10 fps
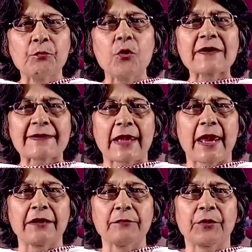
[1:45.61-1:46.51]
books
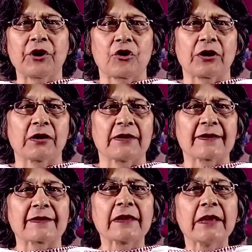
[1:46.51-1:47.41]
and
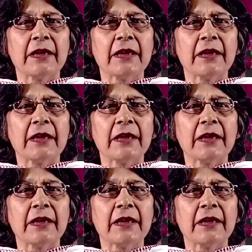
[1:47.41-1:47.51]
periodicals.